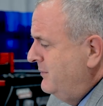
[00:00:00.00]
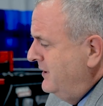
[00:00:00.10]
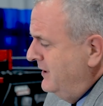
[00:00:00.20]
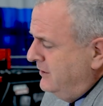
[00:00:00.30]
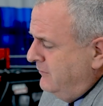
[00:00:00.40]
be
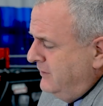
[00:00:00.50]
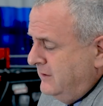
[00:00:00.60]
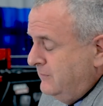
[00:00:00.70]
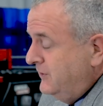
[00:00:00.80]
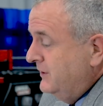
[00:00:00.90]
an
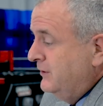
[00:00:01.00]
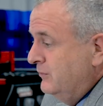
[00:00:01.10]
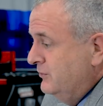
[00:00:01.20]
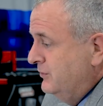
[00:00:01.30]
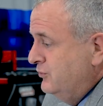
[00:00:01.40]
innovative
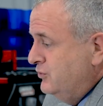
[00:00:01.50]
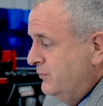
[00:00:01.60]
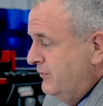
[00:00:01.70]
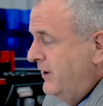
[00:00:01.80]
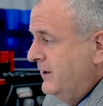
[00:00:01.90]
silicone solution
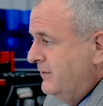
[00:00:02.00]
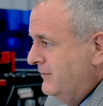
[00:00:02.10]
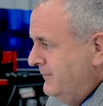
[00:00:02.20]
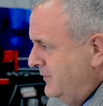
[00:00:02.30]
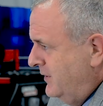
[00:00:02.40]
provider,
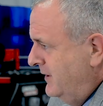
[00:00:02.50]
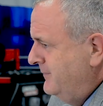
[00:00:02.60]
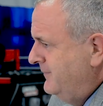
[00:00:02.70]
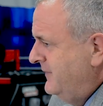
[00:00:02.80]
okay,